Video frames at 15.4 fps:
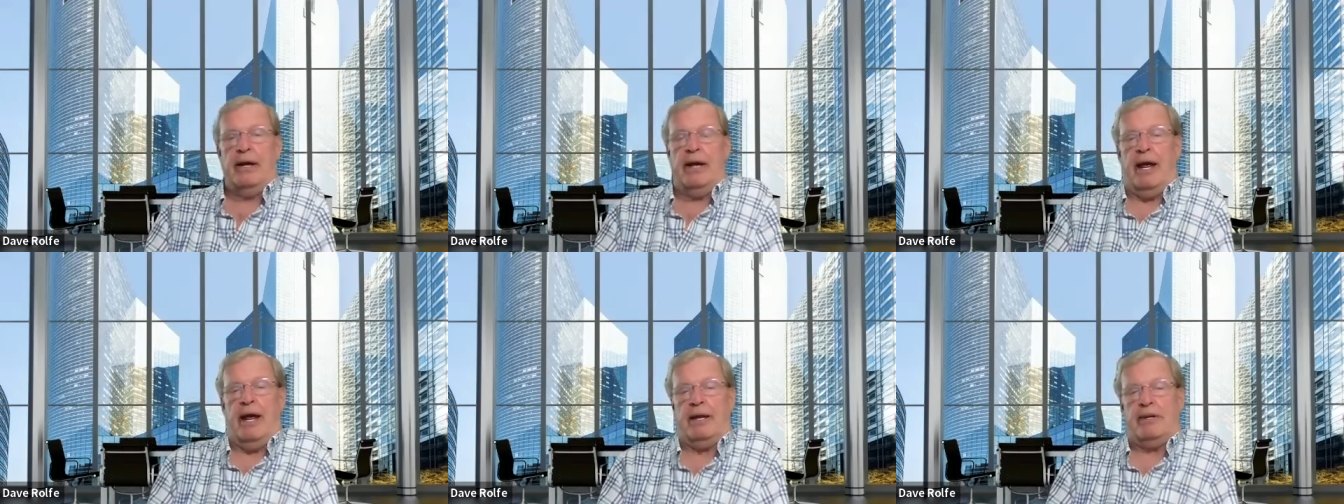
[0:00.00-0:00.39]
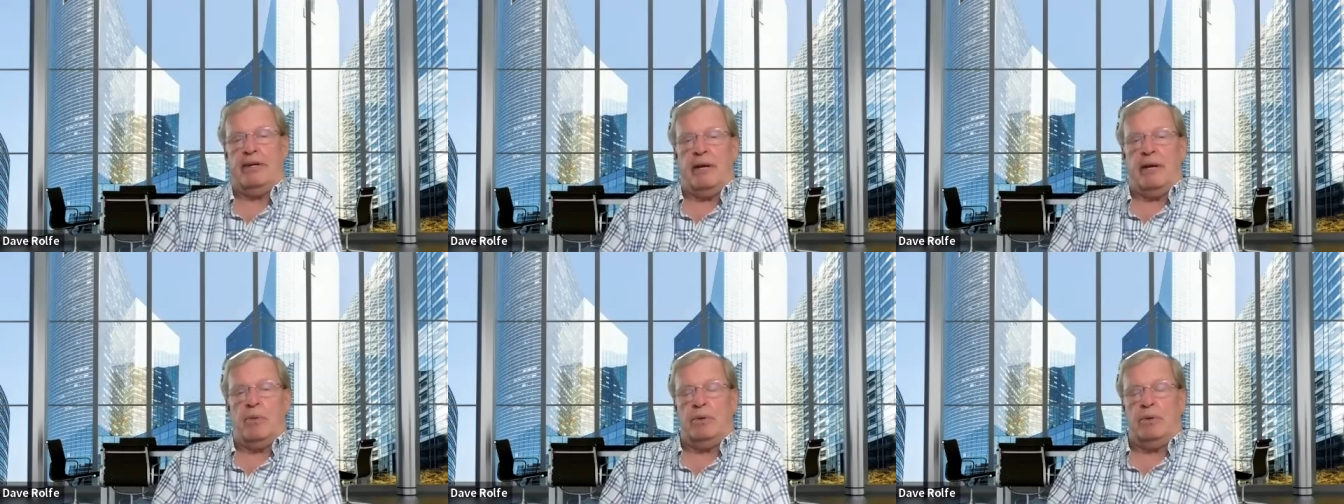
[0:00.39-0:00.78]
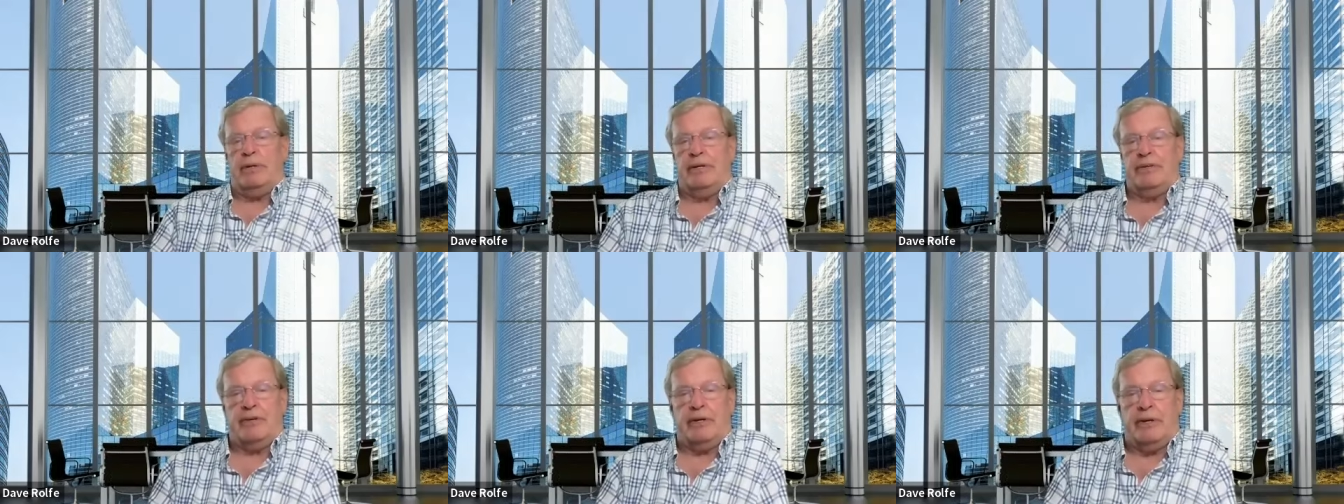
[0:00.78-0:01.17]
and they say, well,
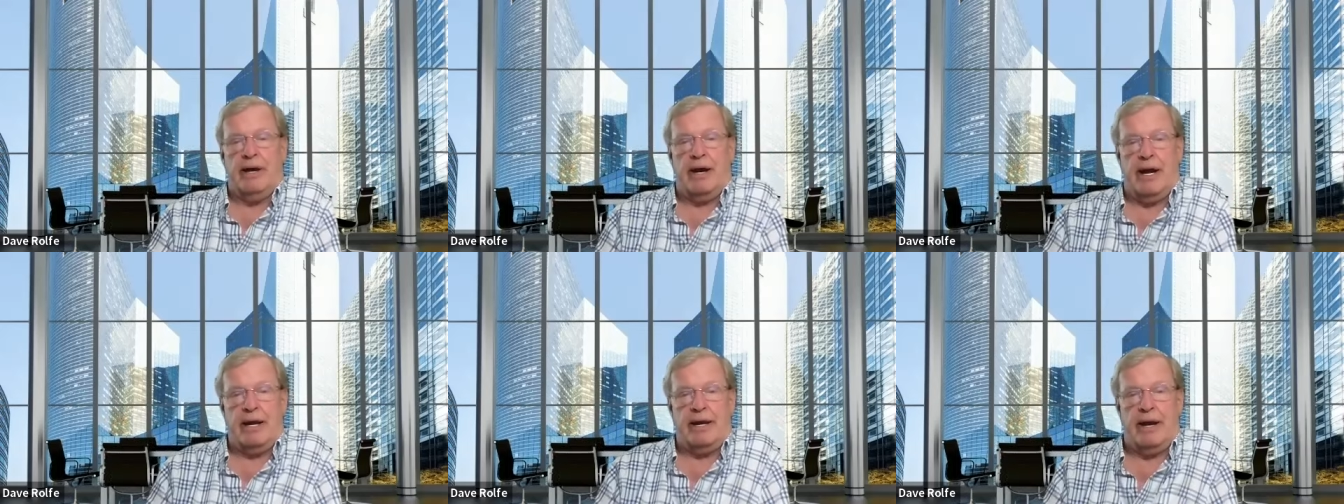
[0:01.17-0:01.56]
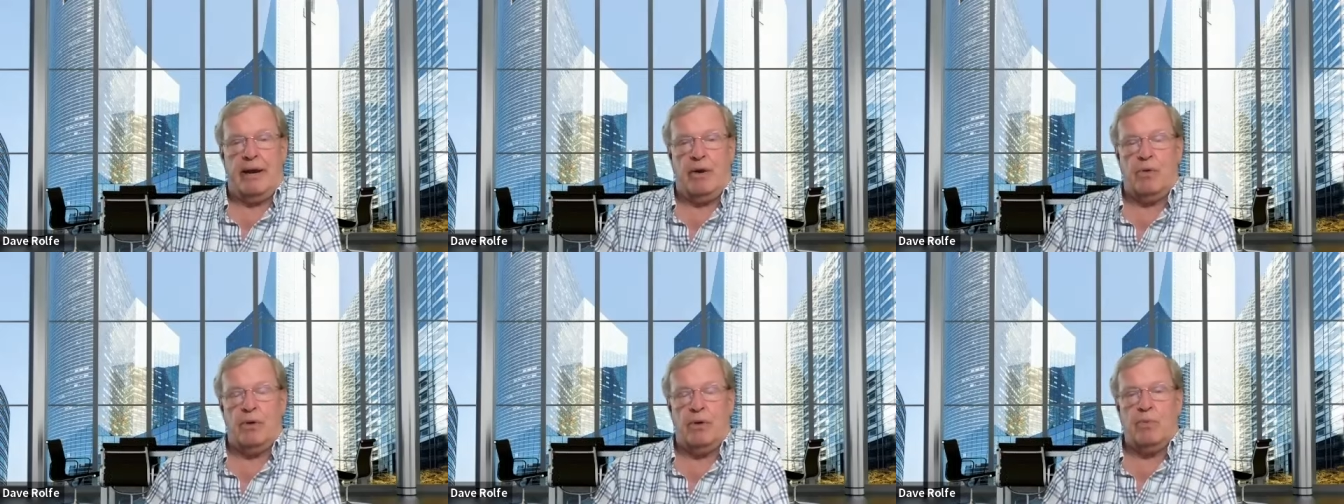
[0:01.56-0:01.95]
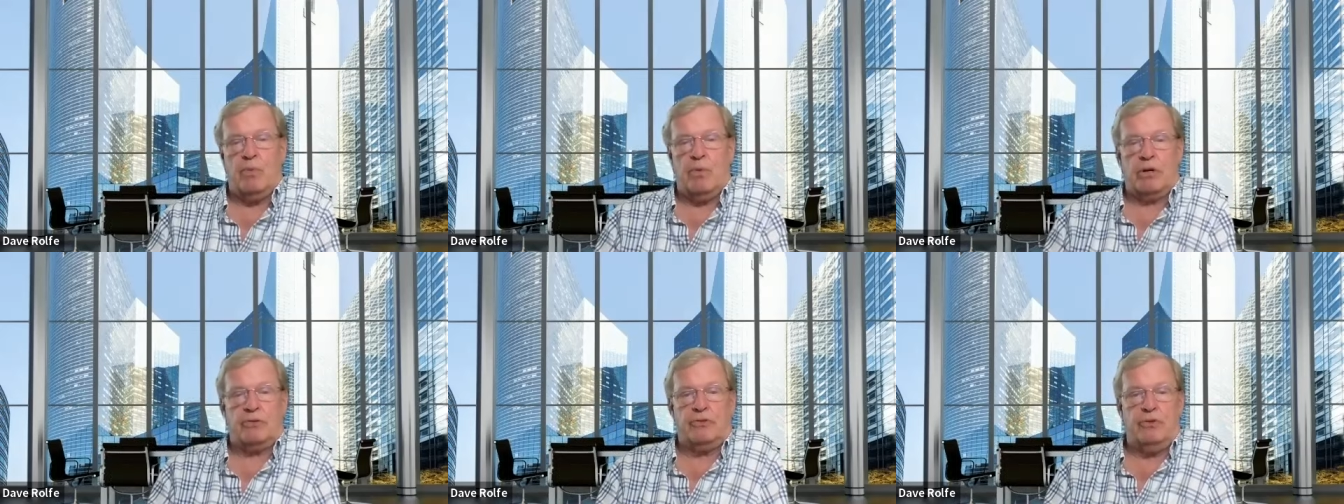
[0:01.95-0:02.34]
listen, I, I already
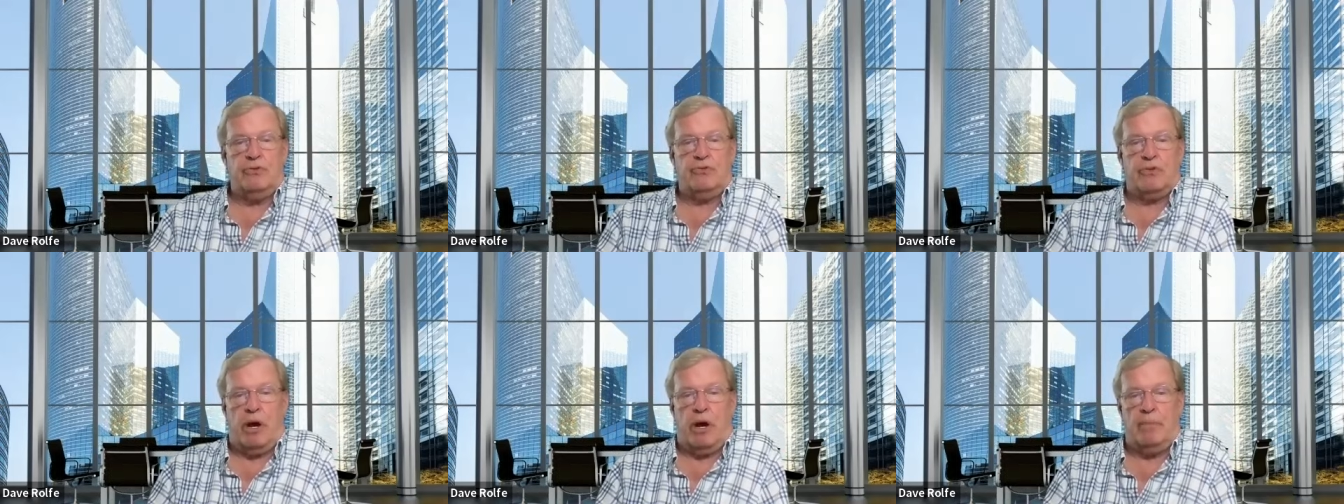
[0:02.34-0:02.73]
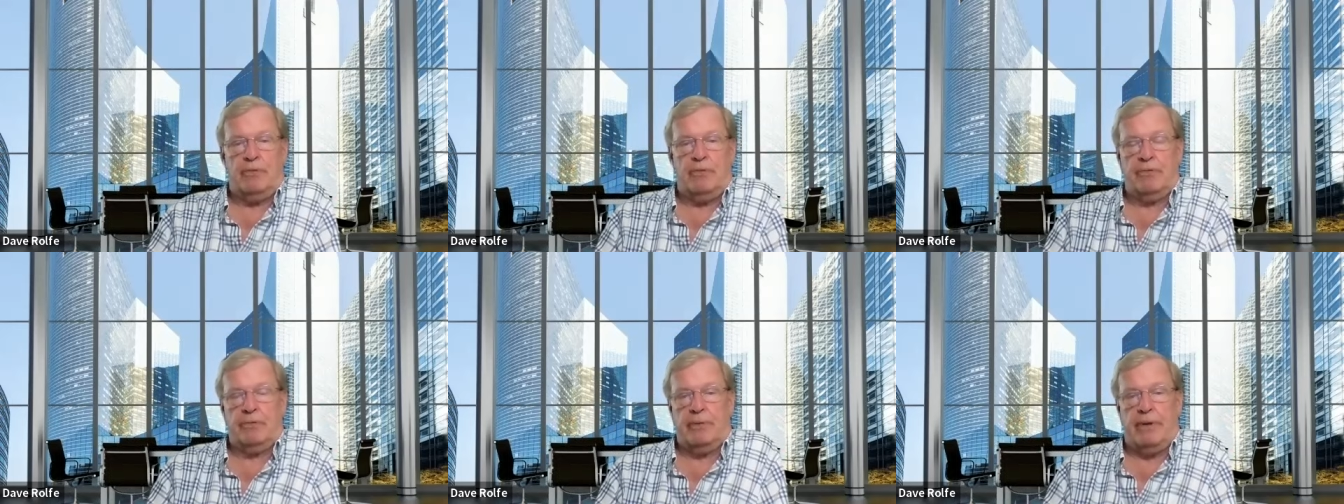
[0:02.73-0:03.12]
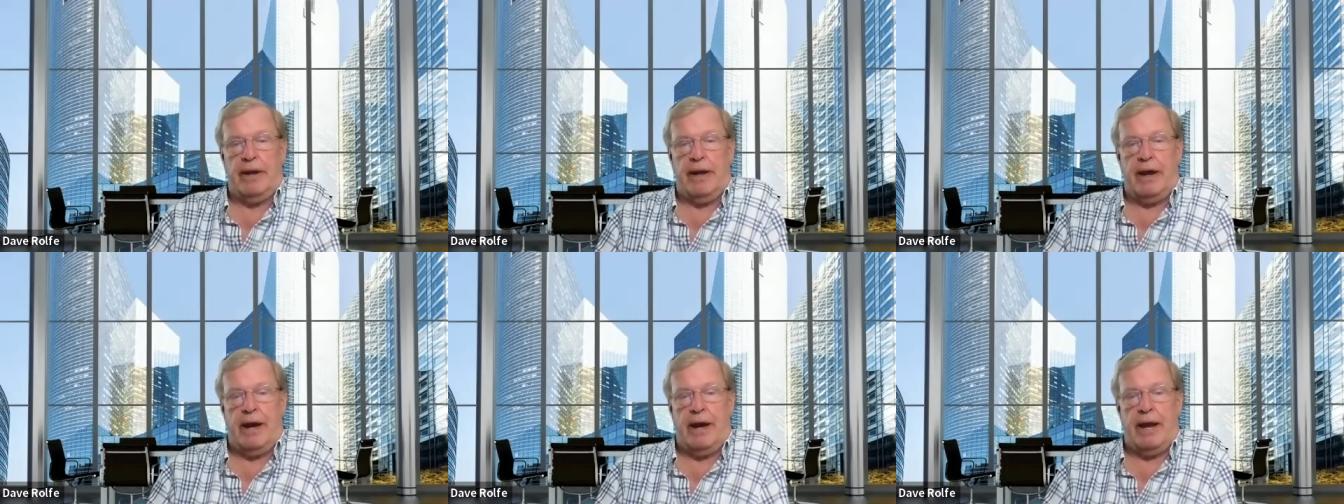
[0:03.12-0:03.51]
work two jobs.
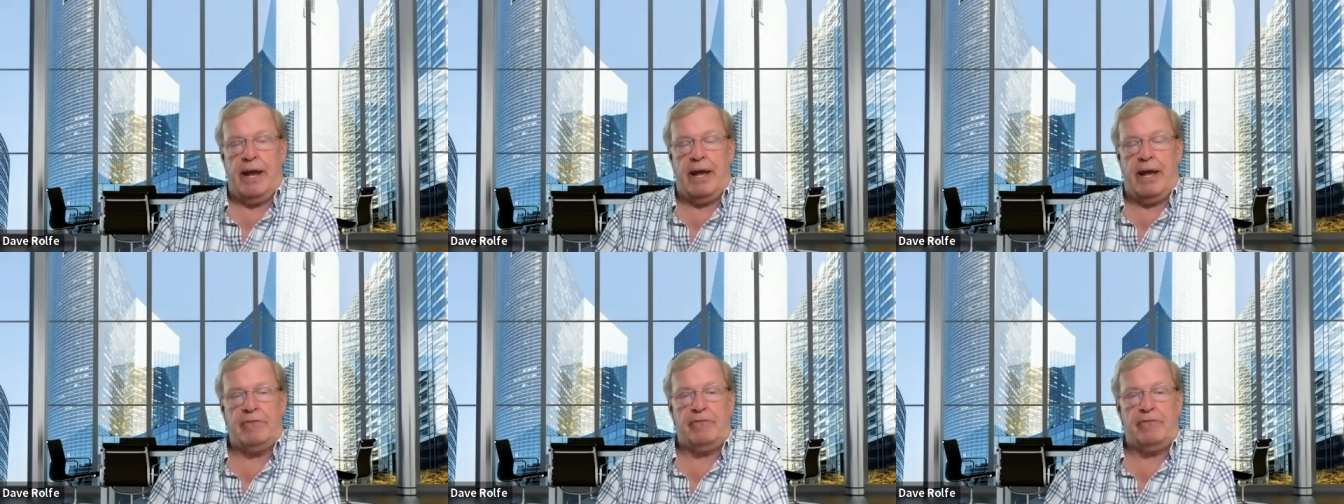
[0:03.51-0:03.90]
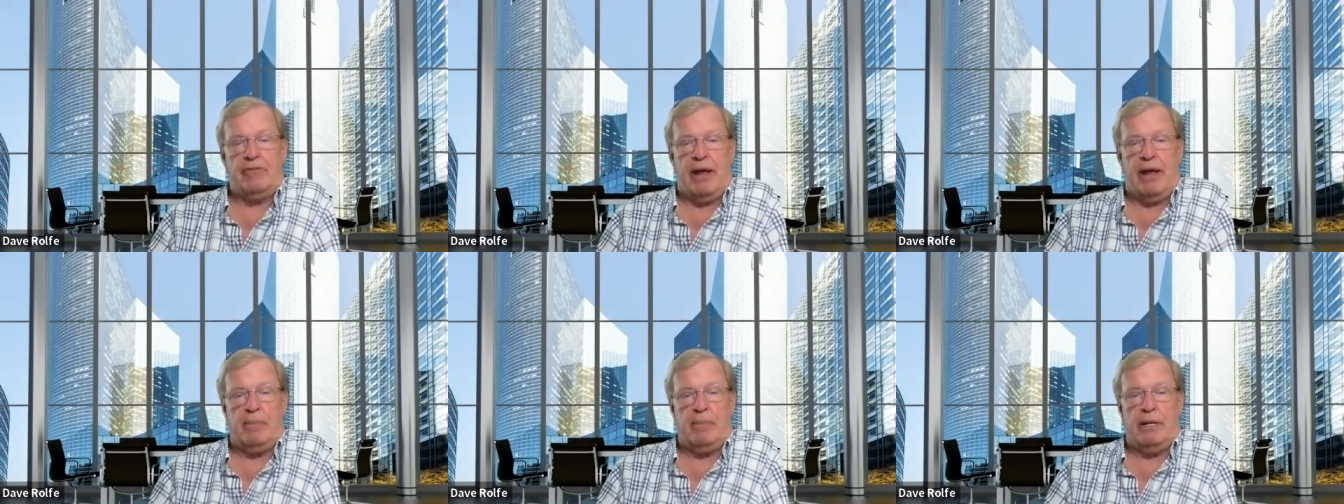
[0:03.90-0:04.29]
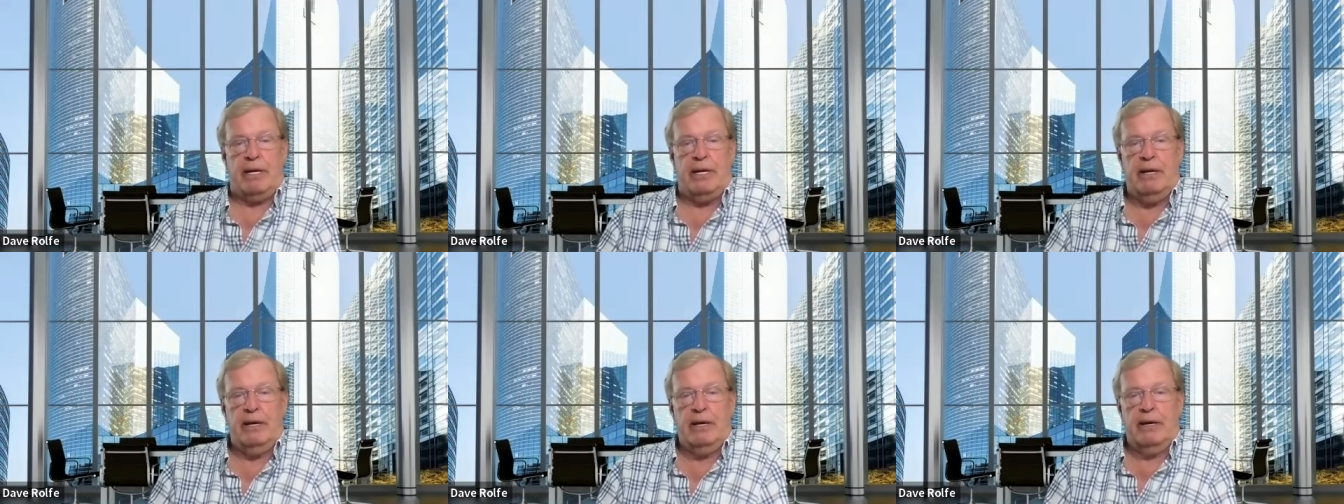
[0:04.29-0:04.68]
Uh, I have a
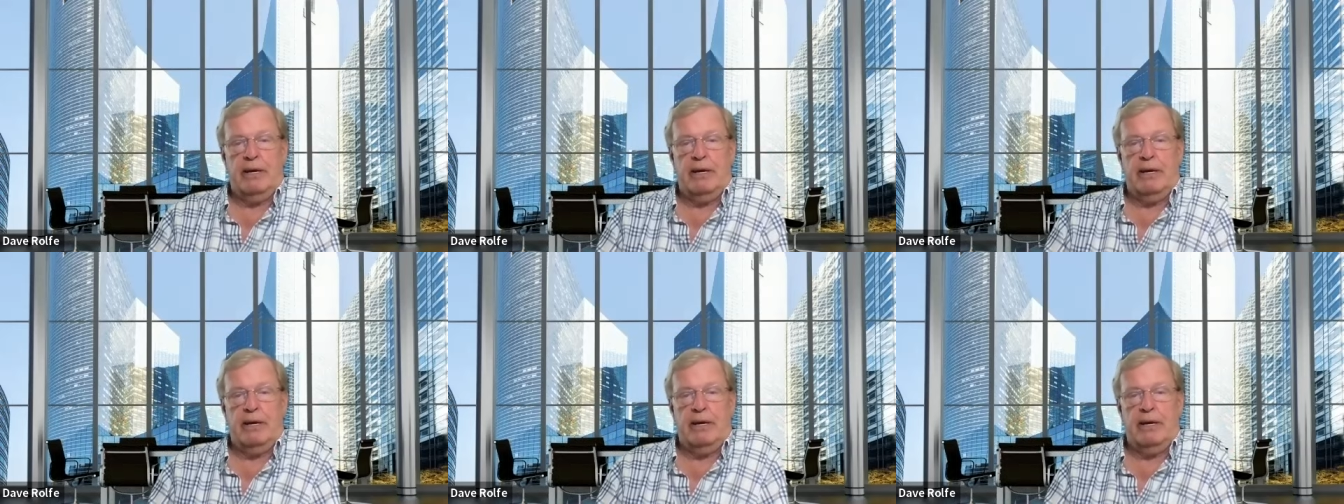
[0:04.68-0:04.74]
family.